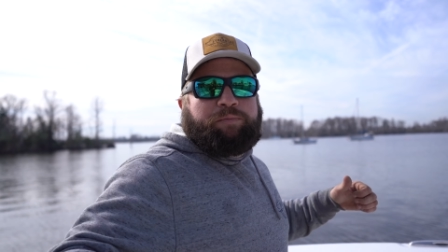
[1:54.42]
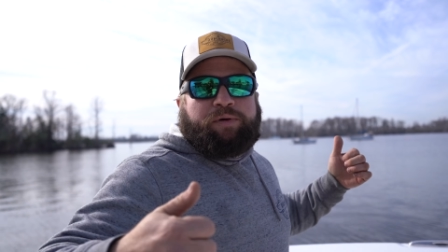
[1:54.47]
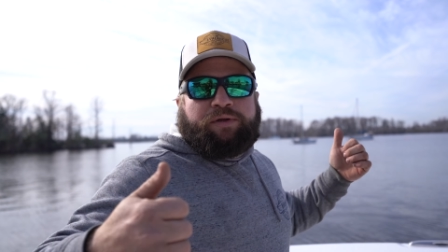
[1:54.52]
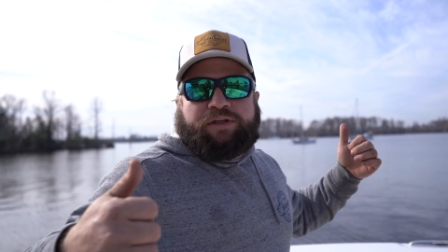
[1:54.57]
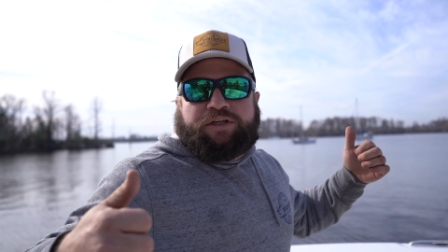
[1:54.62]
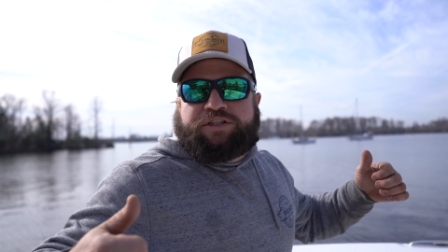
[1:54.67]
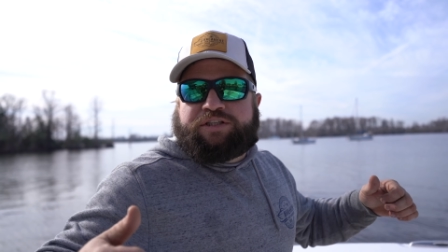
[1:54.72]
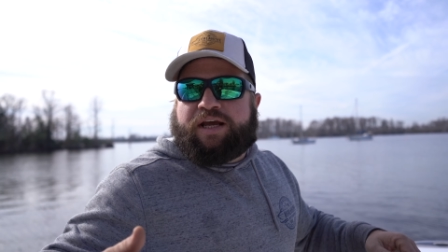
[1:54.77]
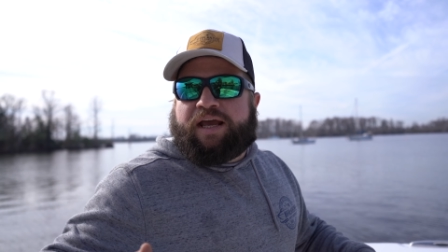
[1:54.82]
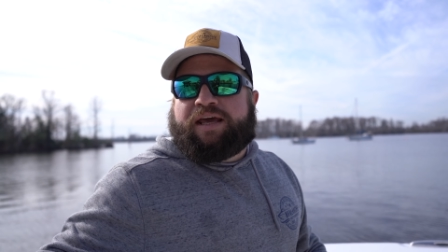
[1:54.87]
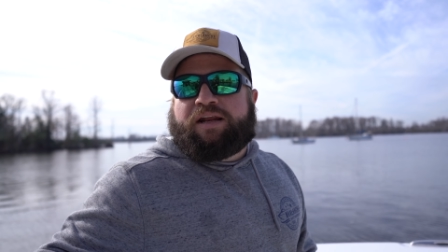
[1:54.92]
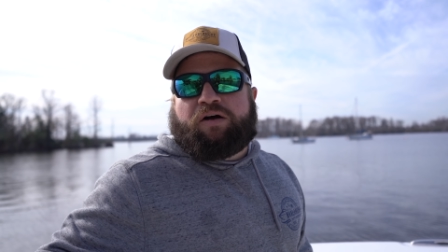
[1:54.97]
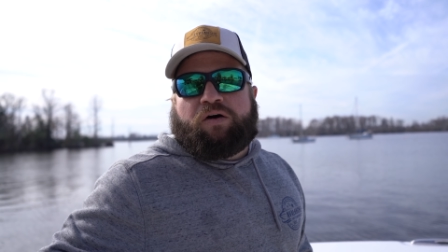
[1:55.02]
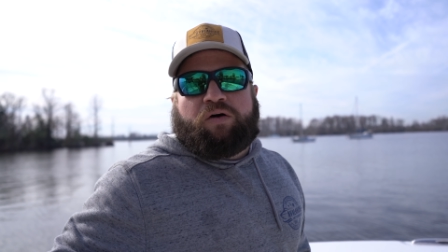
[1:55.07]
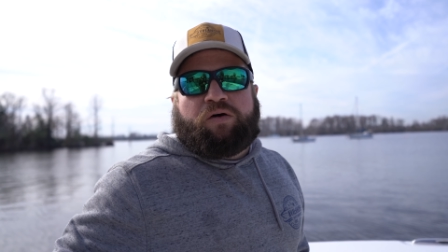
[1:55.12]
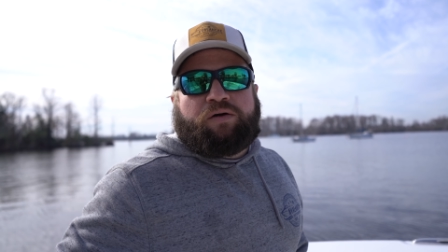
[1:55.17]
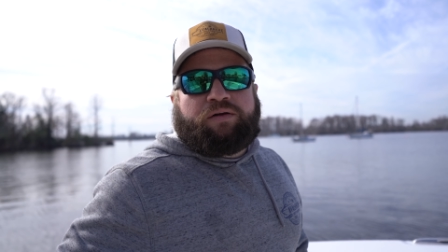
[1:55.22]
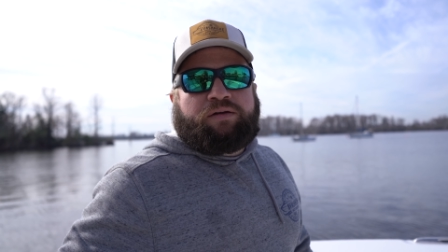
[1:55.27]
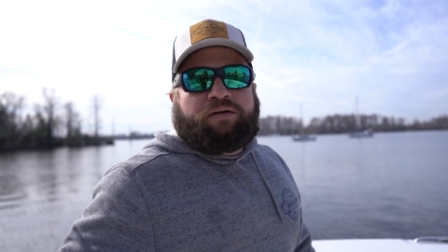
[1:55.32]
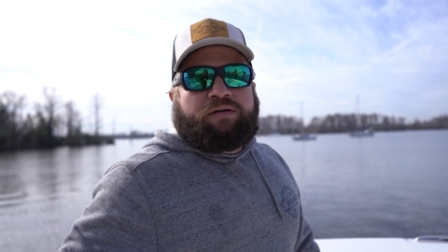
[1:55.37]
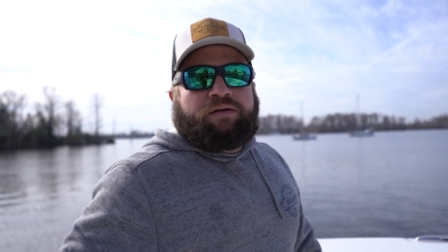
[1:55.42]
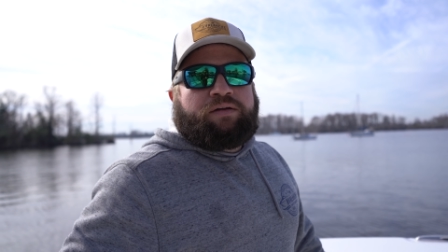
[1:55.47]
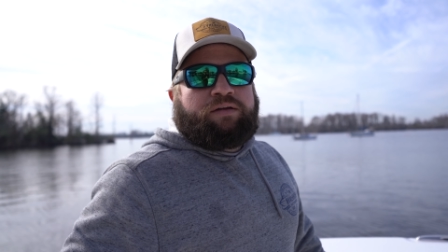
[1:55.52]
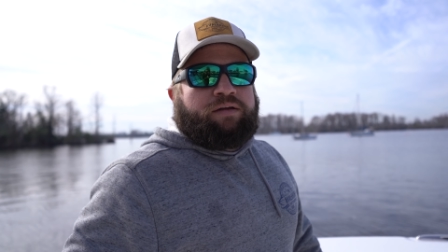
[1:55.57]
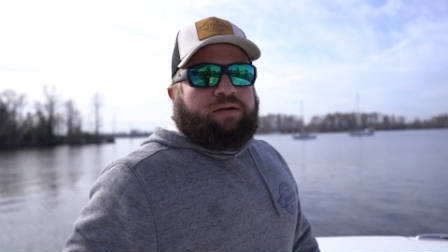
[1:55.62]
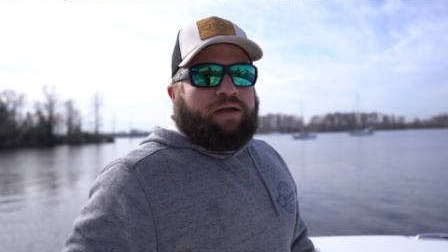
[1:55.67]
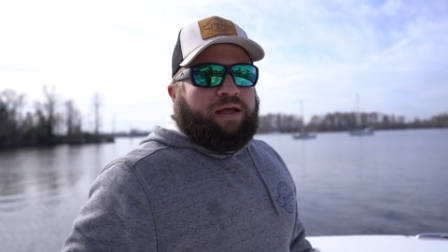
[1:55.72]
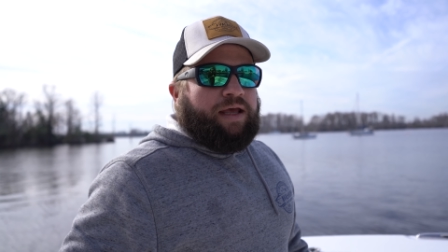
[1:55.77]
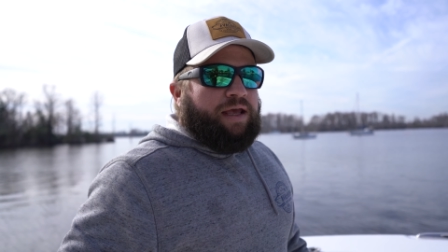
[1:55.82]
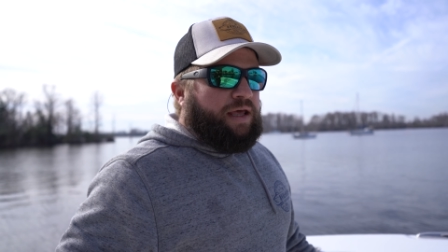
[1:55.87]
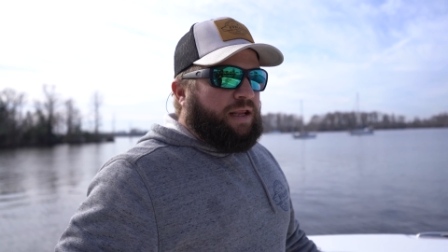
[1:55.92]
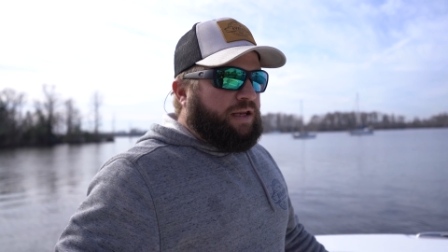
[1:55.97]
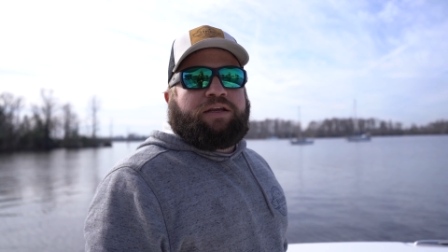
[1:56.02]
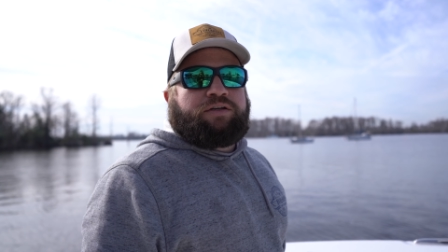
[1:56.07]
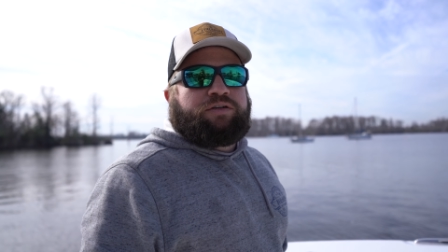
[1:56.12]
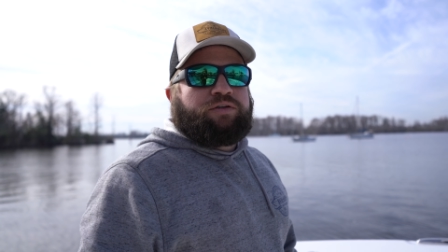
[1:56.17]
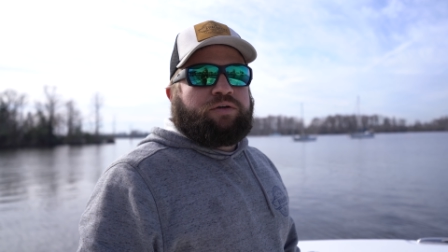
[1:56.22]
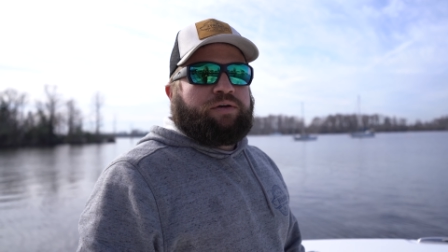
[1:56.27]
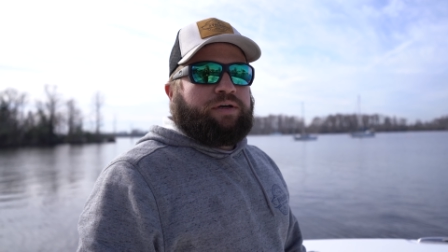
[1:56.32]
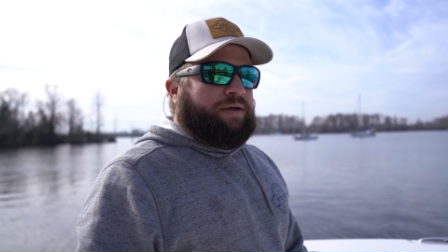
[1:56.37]
put the shade on, and
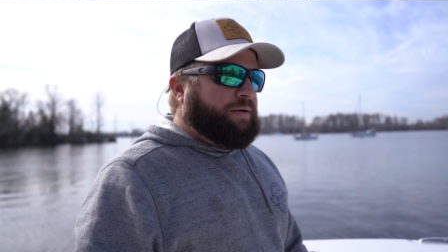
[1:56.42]
enjoy